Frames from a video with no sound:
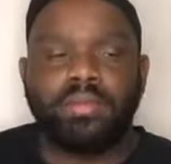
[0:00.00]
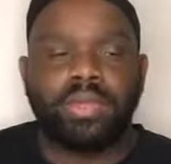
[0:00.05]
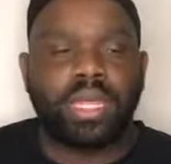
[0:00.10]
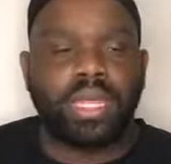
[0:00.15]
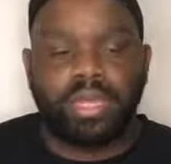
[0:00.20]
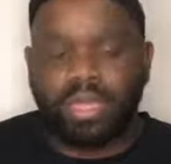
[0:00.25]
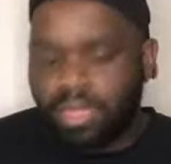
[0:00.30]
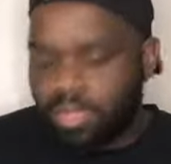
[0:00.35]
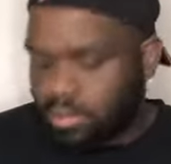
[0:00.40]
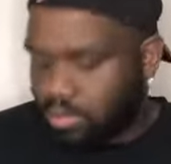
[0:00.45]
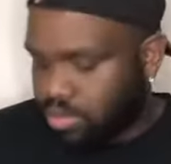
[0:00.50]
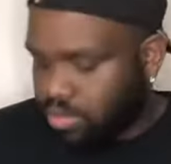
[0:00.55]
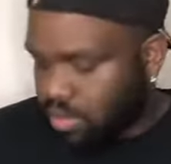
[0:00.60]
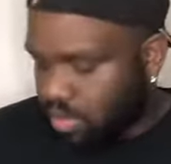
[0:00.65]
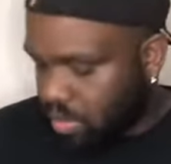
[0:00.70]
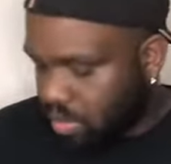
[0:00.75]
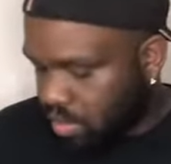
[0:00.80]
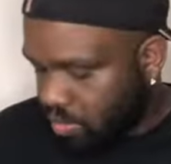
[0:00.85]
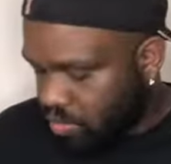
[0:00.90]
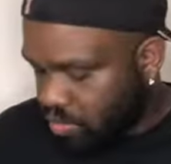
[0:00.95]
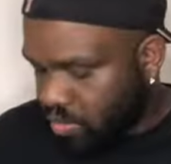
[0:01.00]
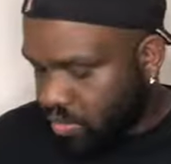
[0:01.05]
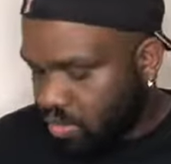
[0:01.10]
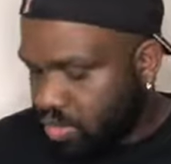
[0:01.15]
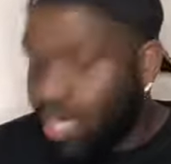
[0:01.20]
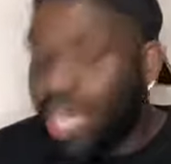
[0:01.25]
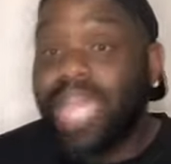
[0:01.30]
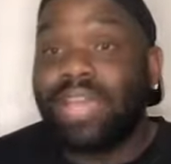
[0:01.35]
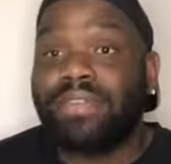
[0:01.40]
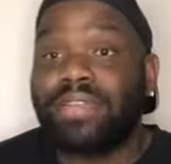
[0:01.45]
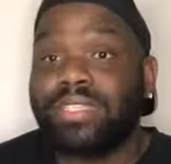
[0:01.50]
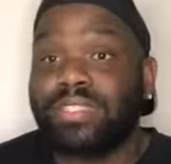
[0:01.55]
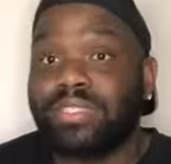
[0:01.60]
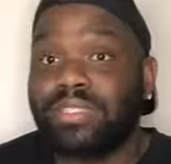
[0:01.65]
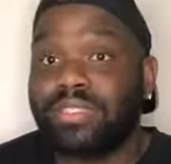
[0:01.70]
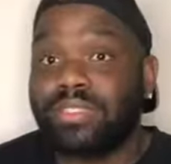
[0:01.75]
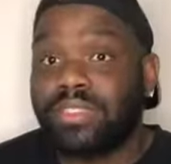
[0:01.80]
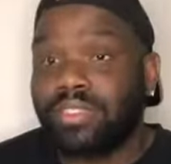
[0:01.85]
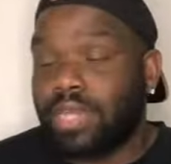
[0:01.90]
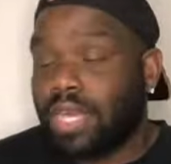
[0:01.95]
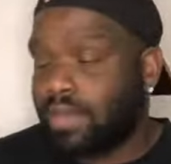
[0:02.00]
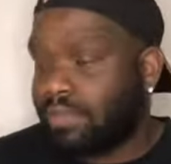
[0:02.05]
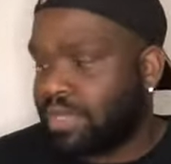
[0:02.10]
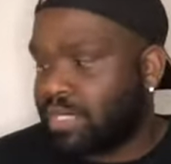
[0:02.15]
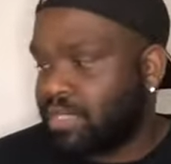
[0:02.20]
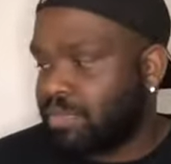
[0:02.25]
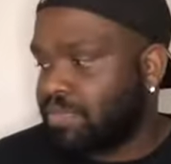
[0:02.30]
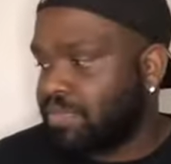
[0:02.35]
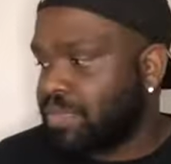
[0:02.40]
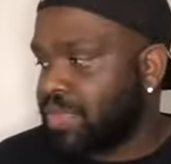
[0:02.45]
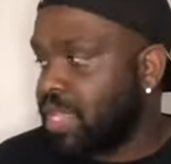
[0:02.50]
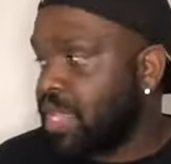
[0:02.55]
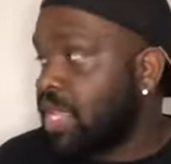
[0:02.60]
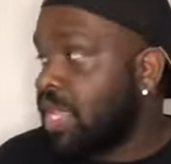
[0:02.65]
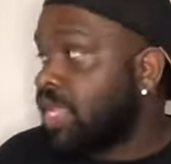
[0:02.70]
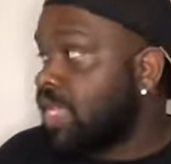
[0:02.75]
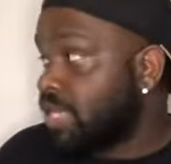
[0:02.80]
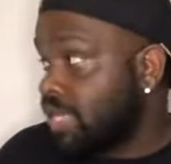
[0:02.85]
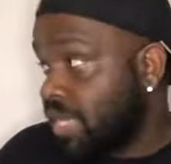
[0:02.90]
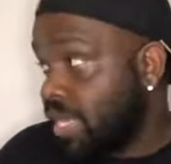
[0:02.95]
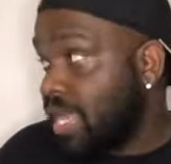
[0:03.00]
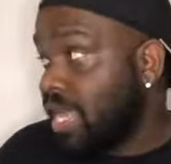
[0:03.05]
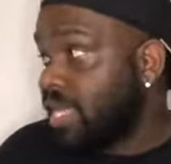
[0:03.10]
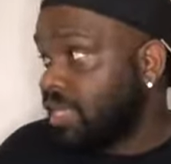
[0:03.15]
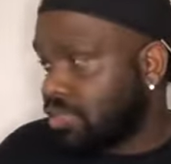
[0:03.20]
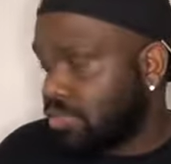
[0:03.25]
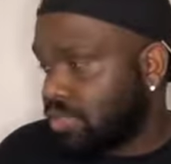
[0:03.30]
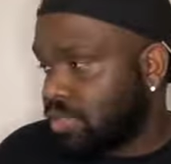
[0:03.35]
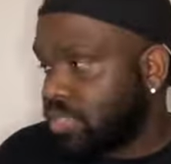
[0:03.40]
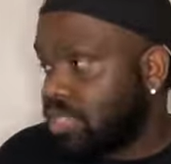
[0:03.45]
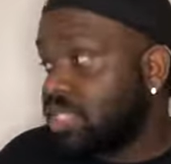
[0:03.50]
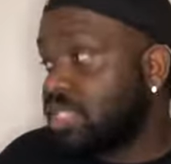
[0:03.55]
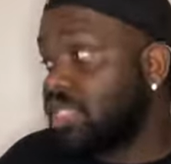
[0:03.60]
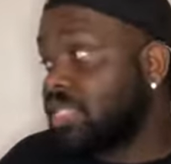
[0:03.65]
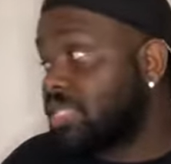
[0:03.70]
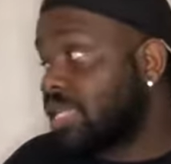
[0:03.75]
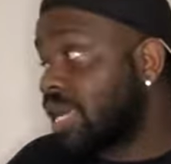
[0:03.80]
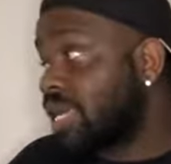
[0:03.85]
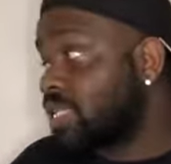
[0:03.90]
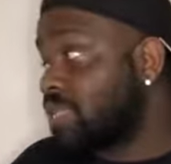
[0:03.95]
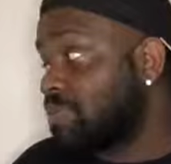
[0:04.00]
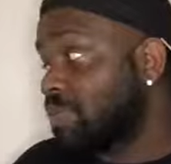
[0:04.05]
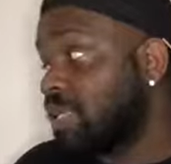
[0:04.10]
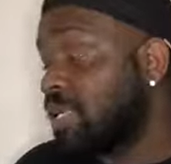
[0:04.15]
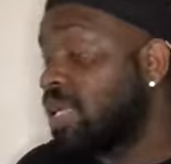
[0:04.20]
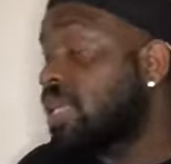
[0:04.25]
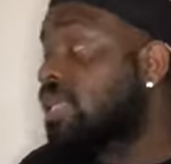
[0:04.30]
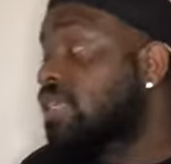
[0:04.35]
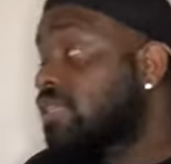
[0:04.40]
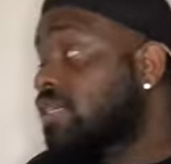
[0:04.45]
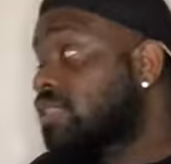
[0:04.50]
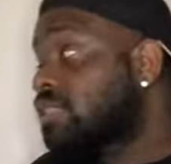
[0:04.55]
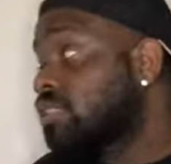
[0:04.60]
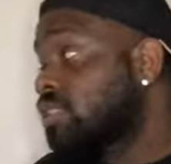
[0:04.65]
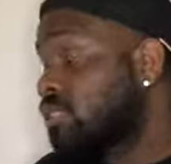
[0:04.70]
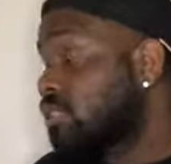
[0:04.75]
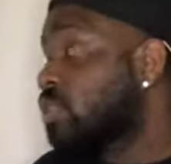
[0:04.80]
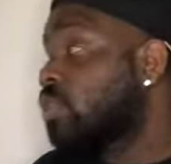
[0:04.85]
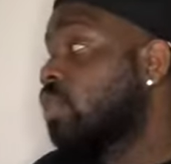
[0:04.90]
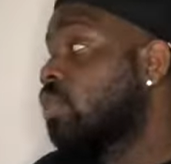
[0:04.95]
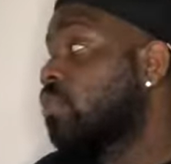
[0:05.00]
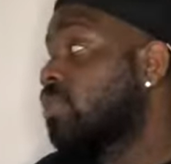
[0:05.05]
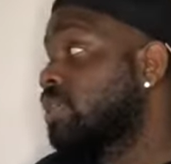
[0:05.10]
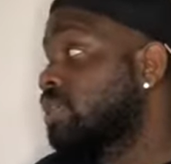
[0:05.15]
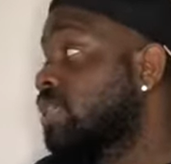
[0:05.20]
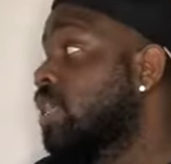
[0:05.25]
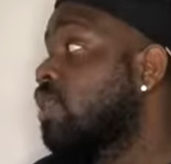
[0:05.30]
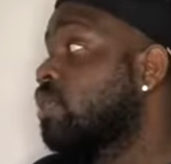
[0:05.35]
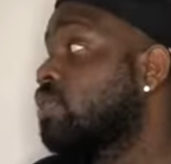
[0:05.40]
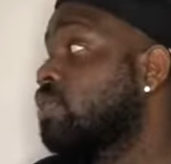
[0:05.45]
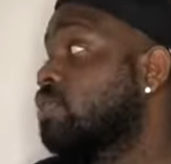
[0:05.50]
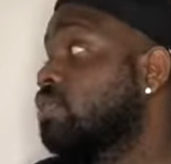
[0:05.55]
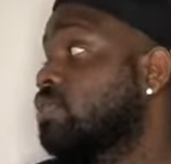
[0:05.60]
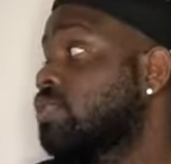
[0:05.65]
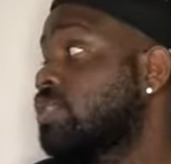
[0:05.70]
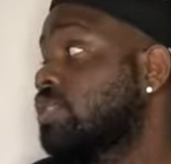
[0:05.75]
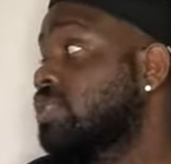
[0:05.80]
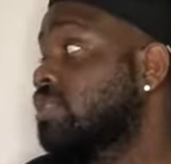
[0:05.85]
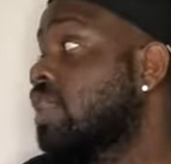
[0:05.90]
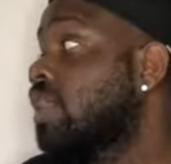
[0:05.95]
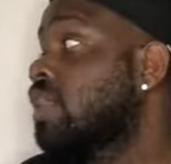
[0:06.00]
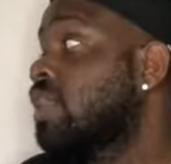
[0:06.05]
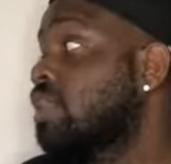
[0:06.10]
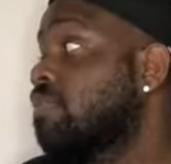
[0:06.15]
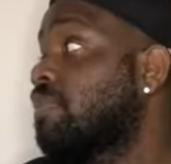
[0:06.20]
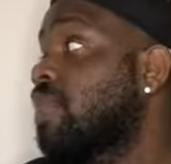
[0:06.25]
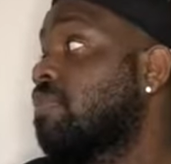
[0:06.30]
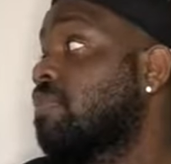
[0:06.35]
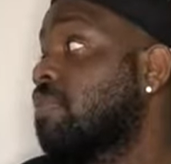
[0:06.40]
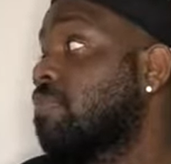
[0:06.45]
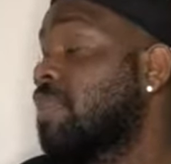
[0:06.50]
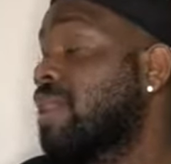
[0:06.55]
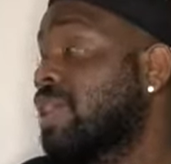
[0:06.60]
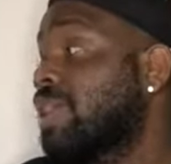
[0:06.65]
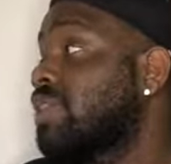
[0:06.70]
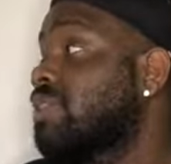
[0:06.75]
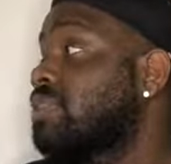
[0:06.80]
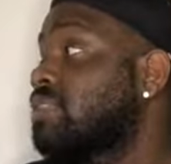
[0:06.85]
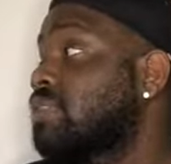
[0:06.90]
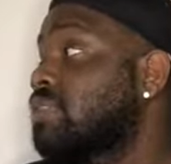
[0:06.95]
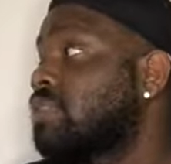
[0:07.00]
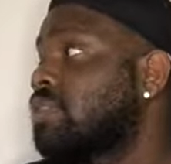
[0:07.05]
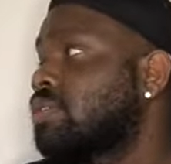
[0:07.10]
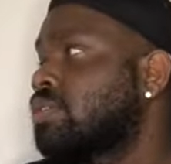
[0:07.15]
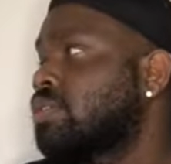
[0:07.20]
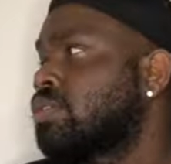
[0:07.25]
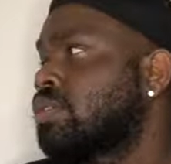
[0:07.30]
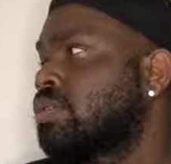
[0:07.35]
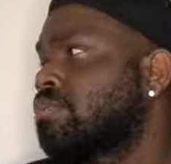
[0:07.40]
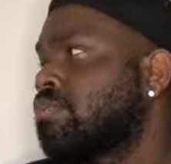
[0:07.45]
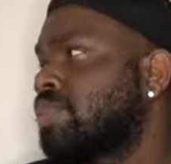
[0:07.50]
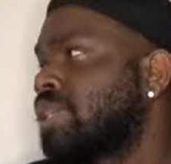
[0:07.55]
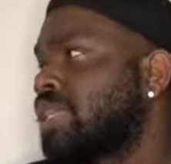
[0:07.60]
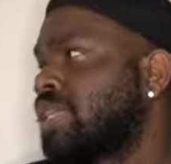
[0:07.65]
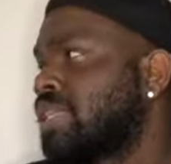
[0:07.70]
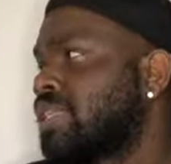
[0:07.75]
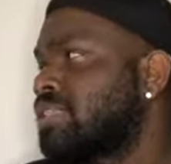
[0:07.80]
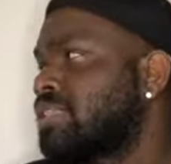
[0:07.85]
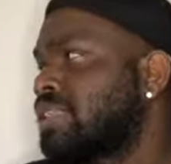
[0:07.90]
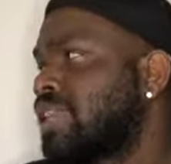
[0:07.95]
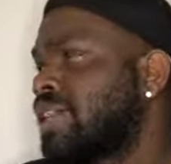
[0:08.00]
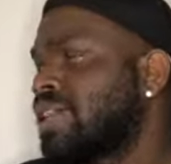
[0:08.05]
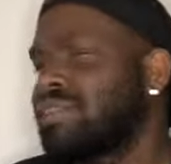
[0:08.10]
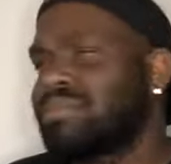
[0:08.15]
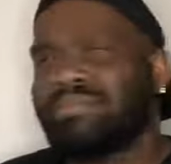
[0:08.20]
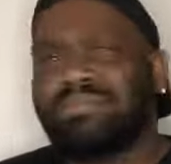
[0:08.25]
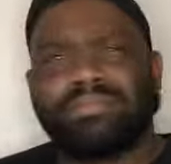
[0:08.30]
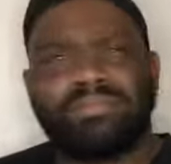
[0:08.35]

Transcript: be like, Travis, Travis, D'Andra, she just texted me. She just told me to tell you she's not gonna be able to make it to your meeting today.